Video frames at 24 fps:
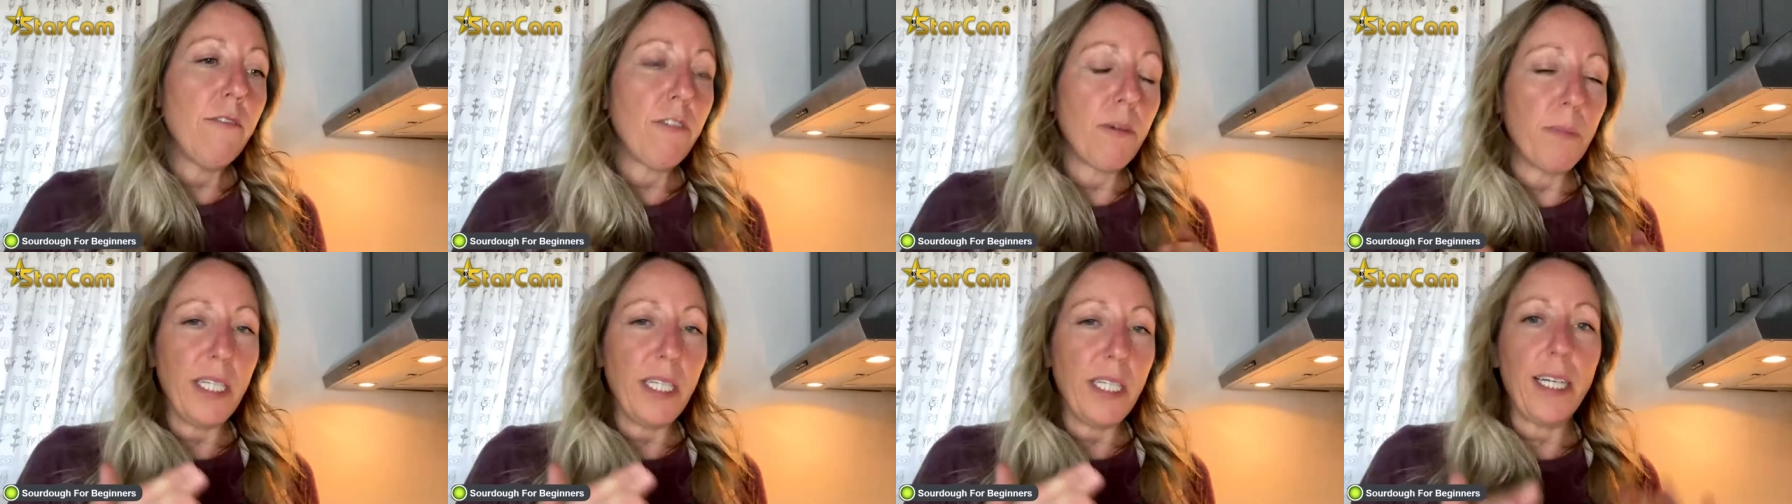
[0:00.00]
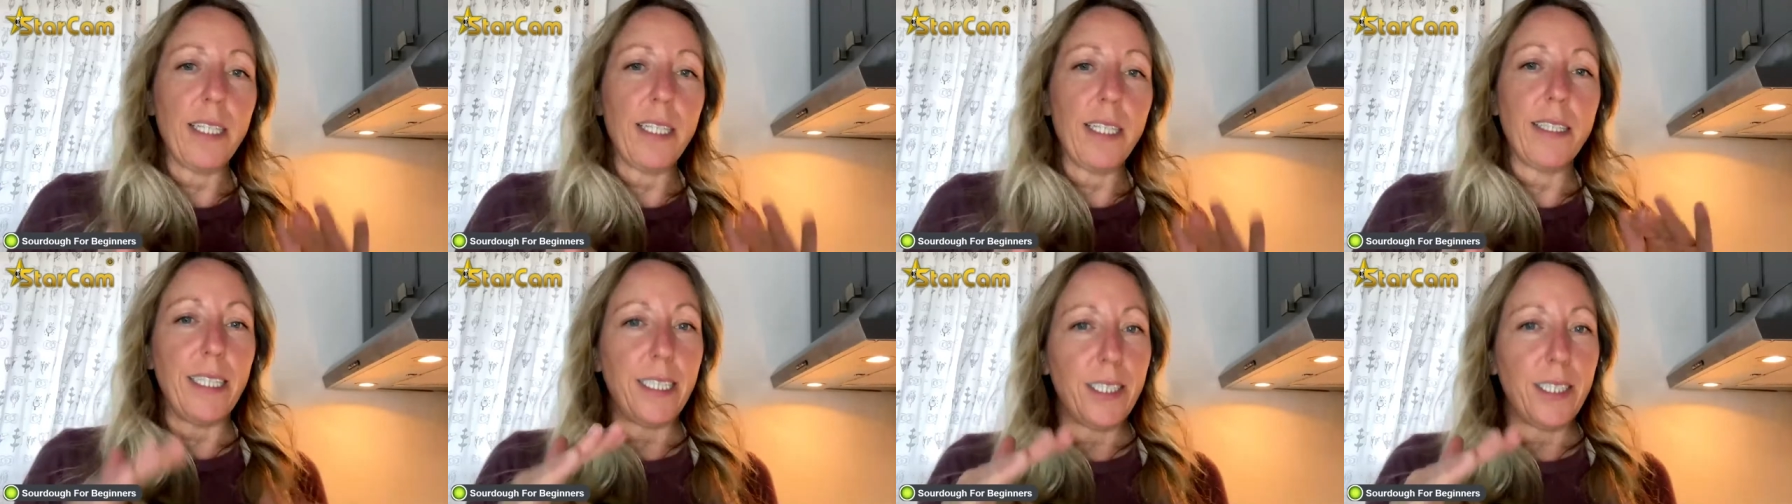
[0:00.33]
For
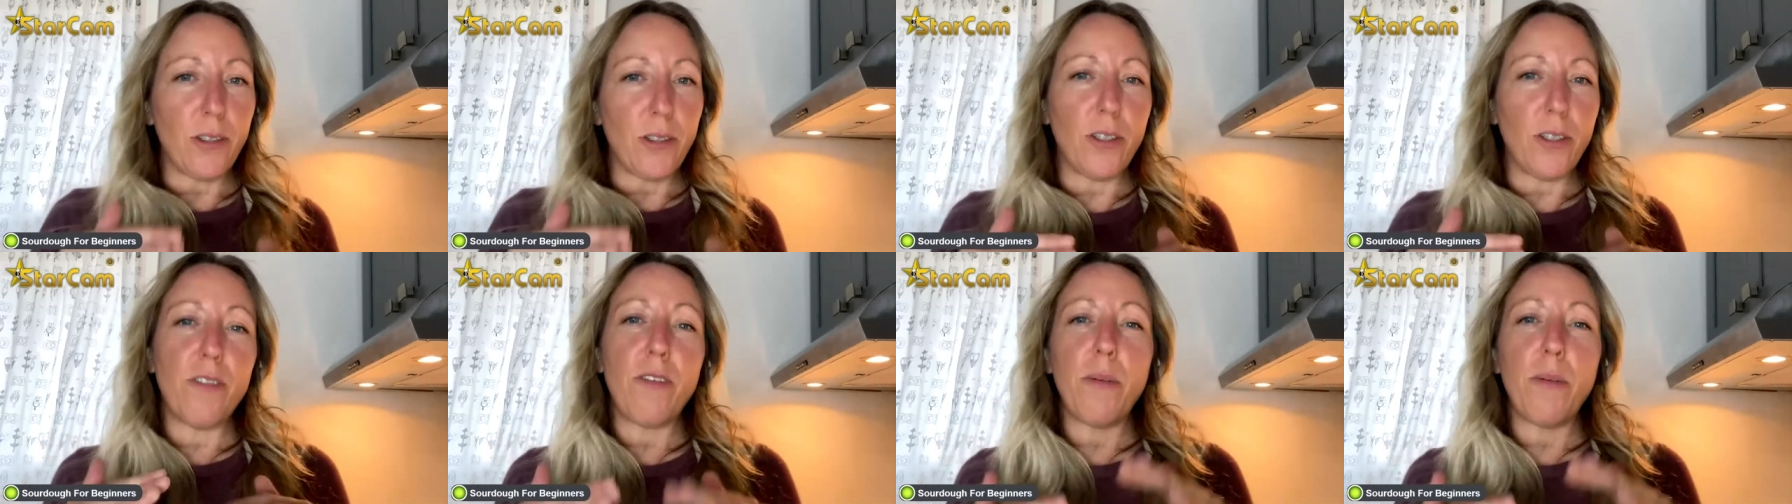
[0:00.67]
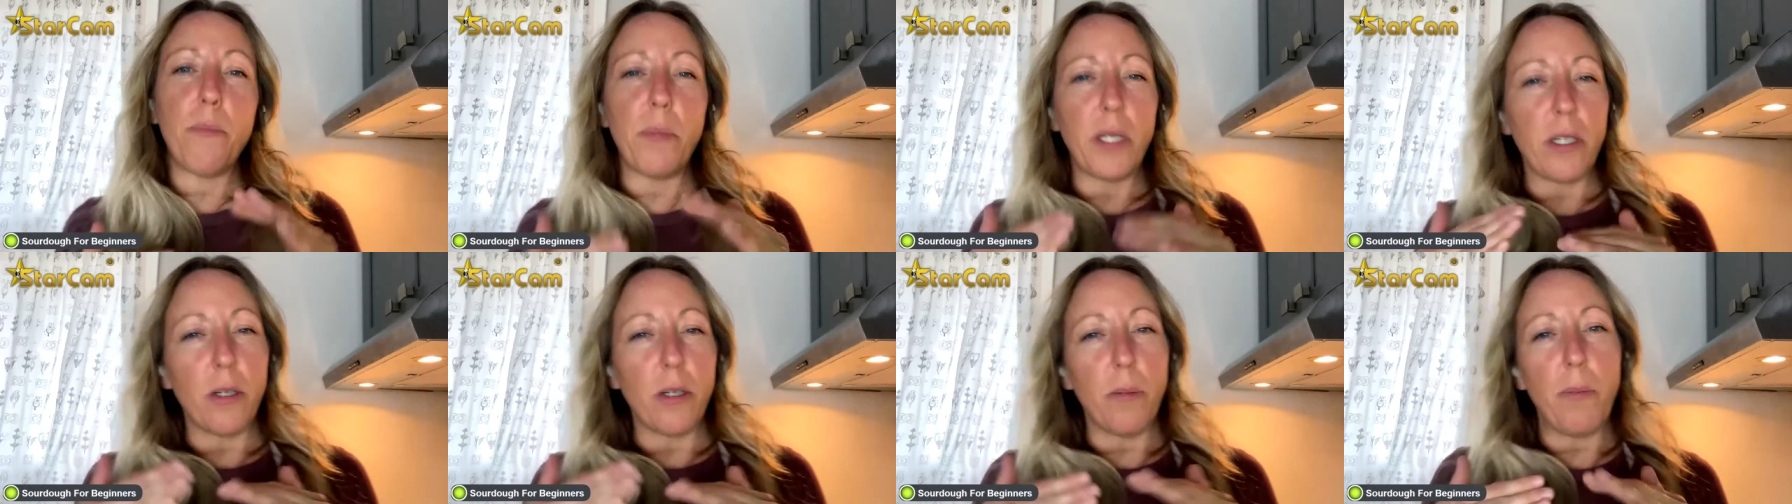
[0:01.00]
me, I like sort of
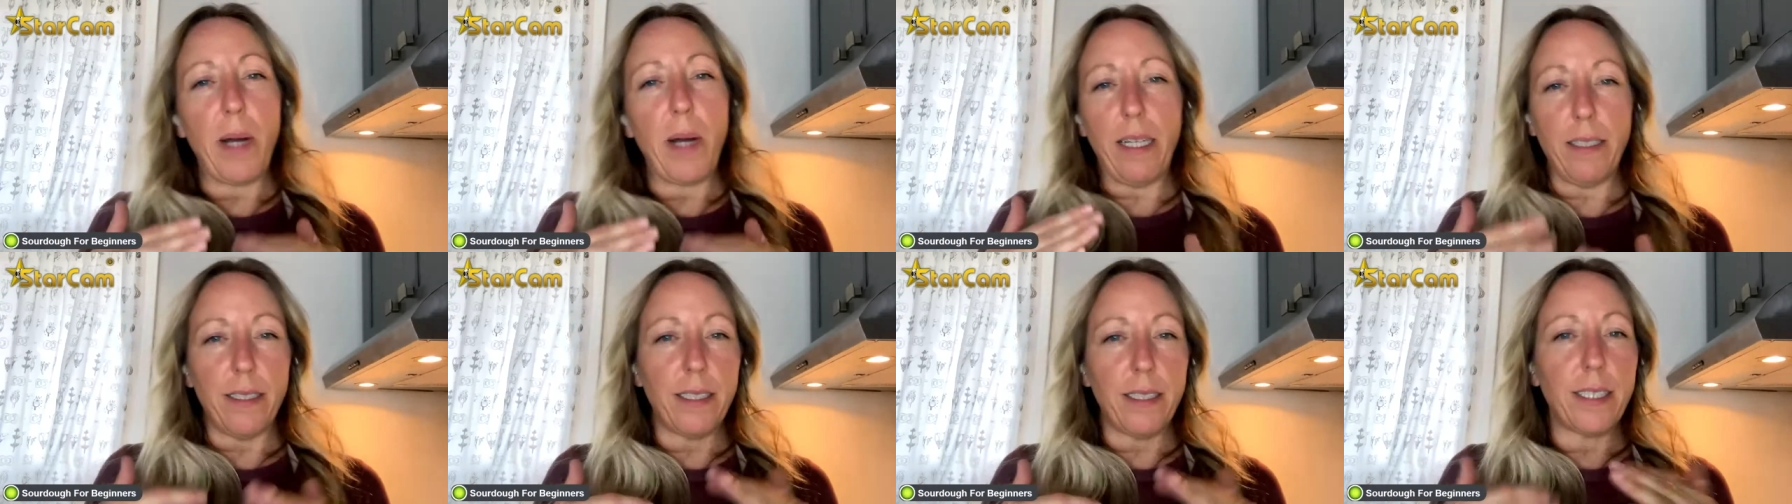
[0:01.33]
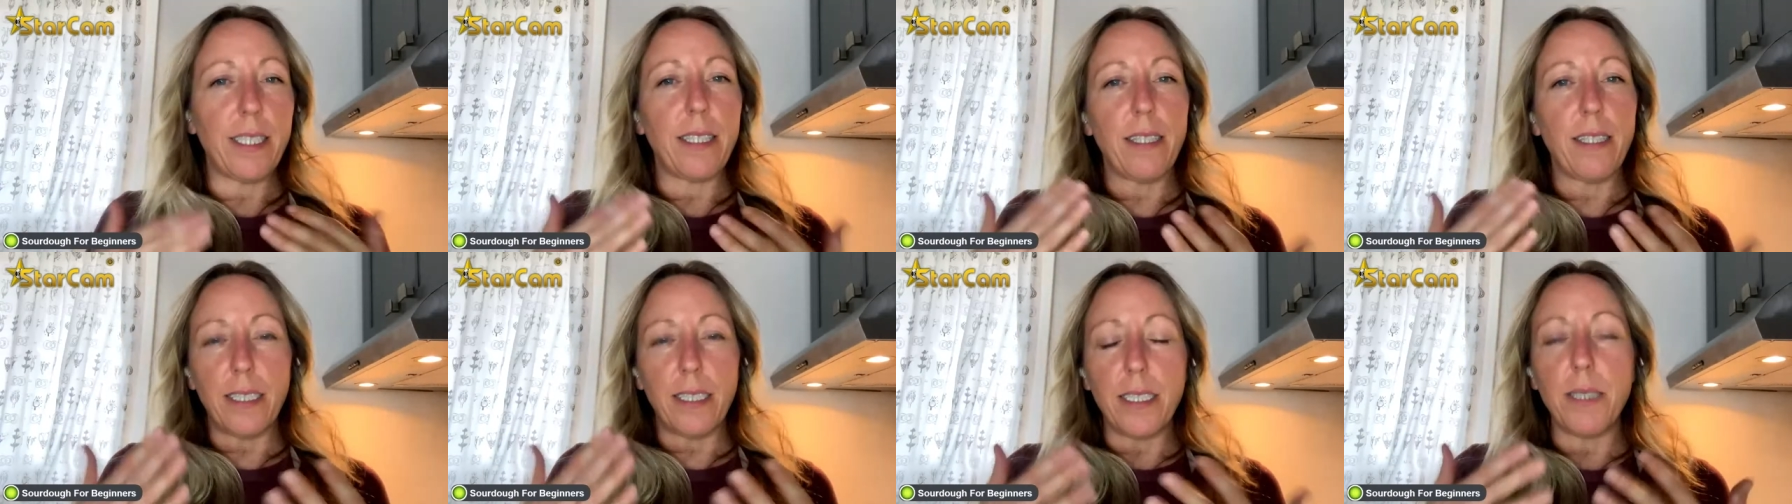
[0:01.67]
a middle
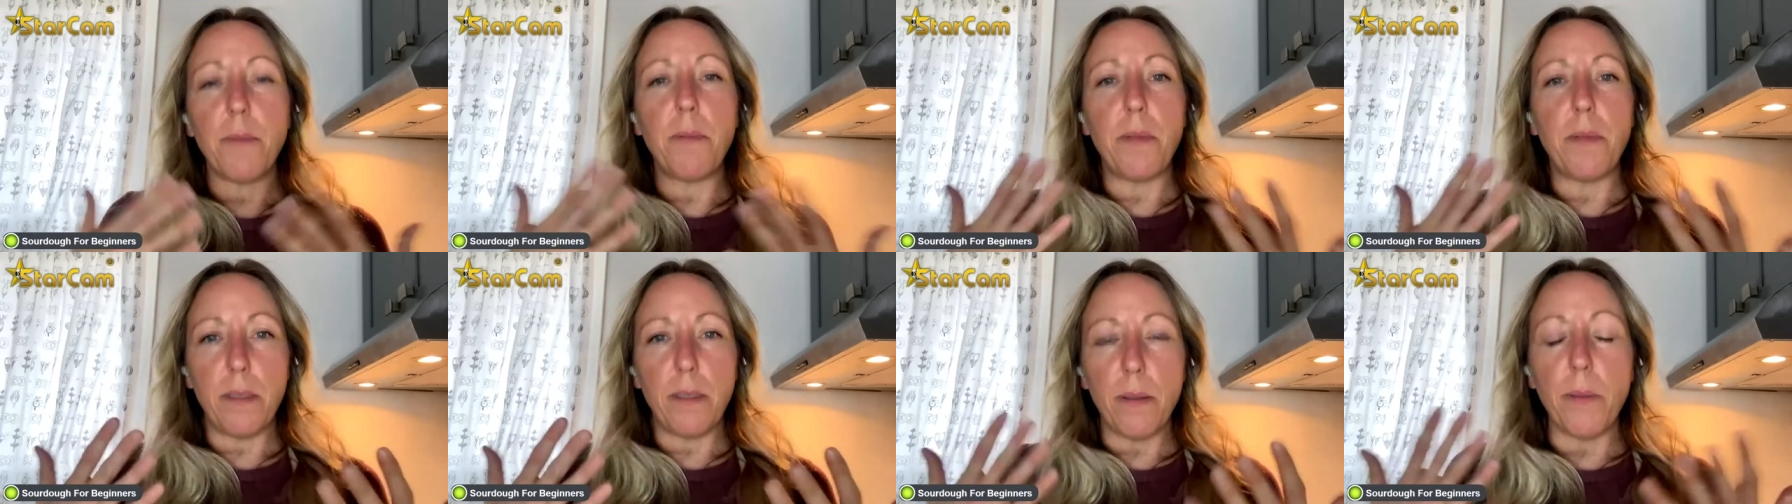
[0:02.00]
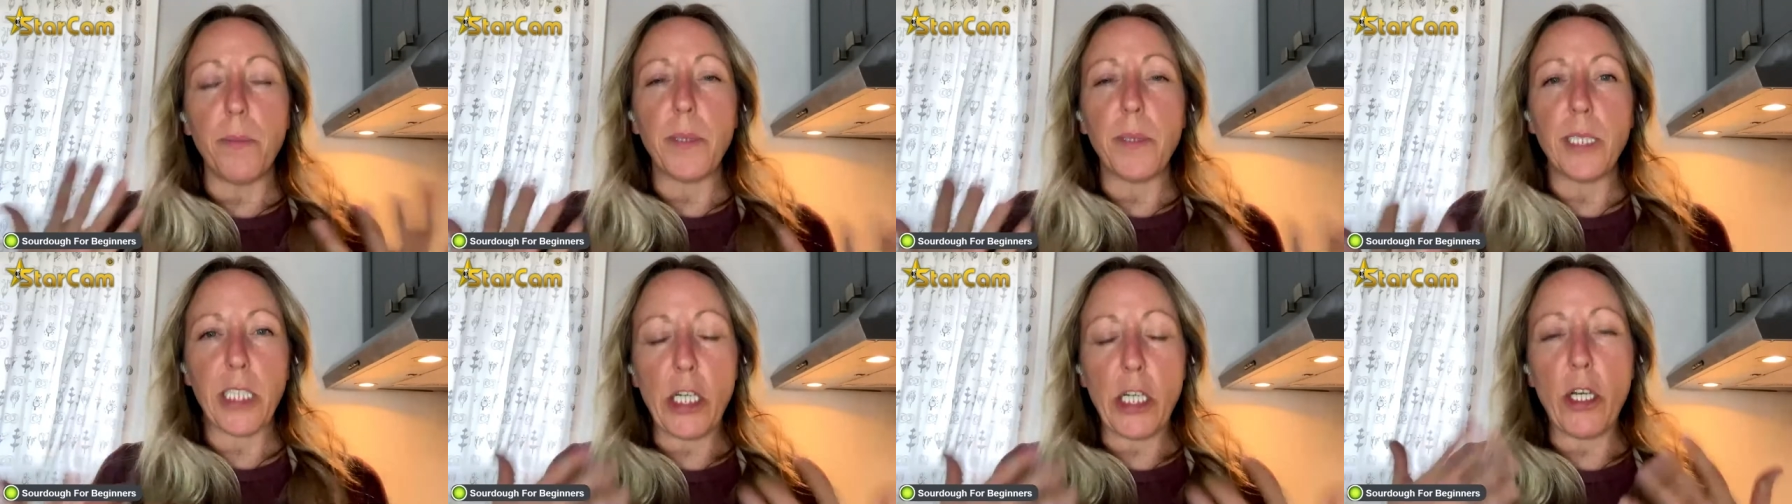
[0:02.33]
balance. I'd like to be
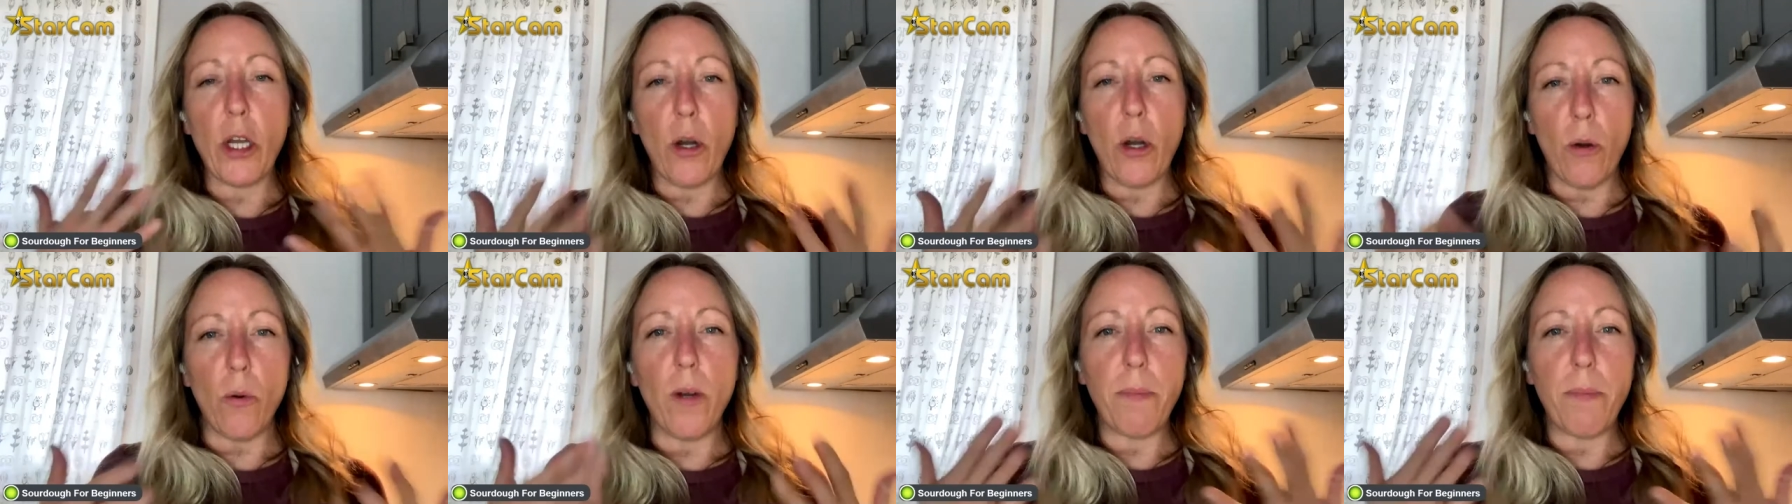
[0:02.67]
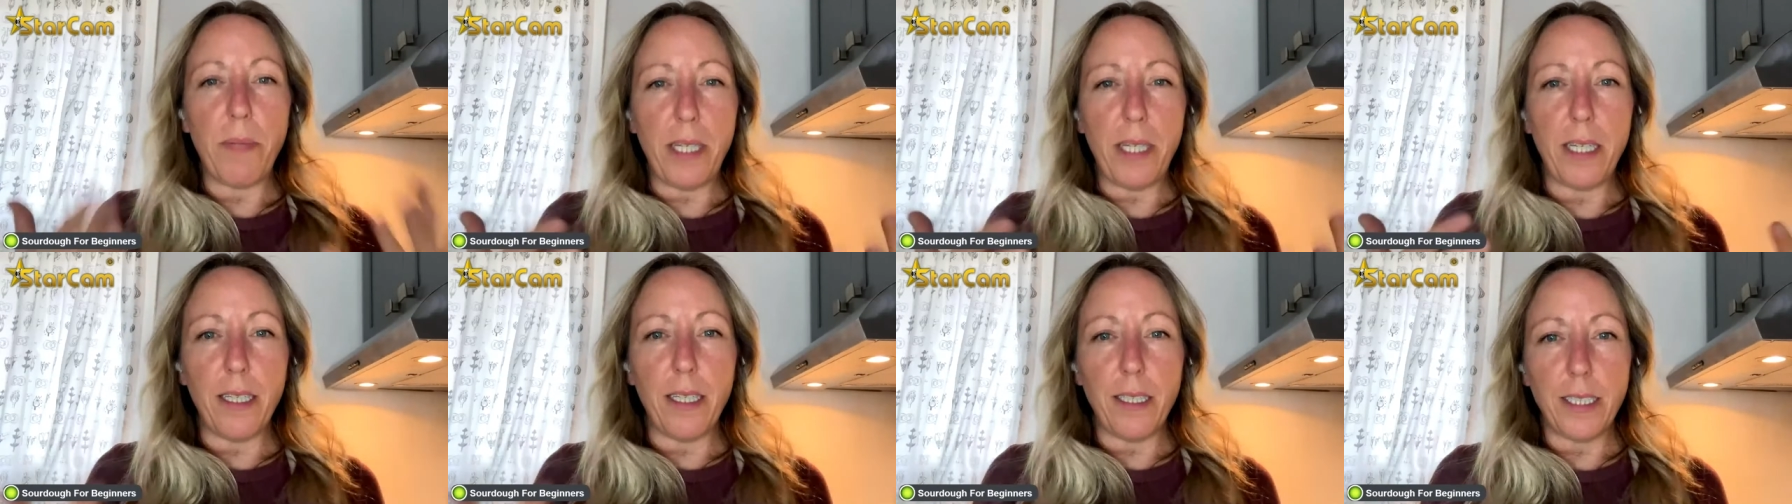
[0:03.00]
able to know
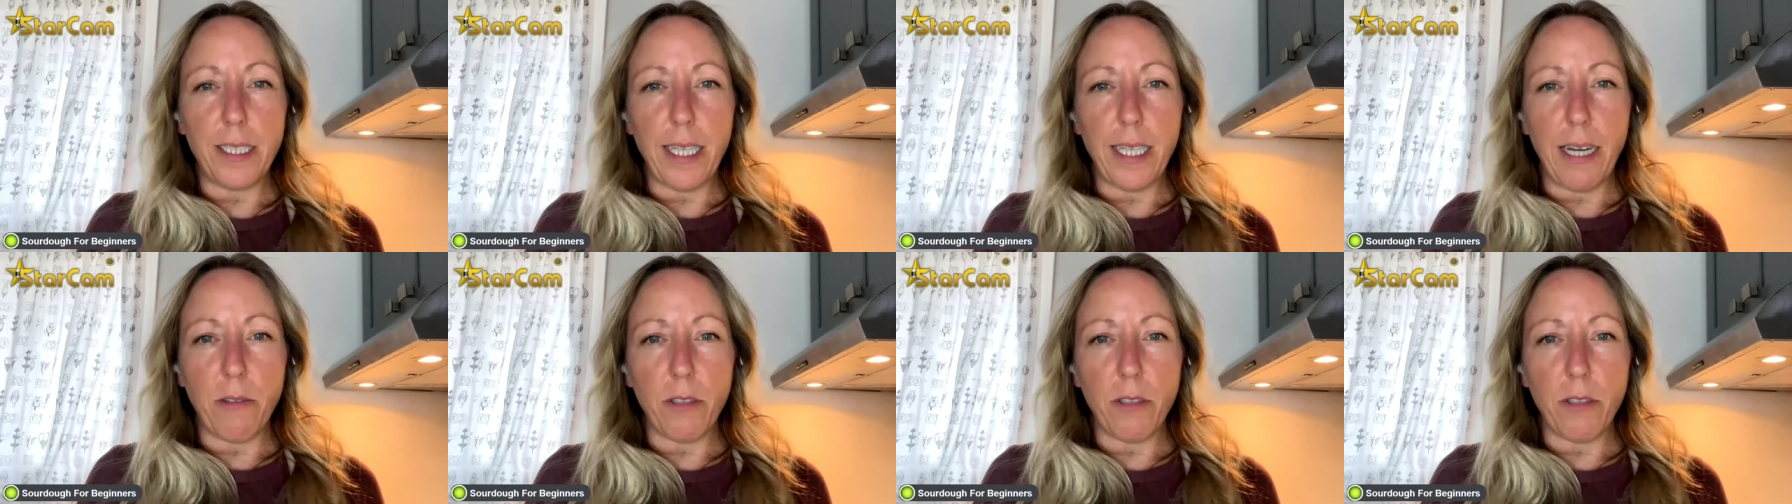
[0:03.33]
I'm eating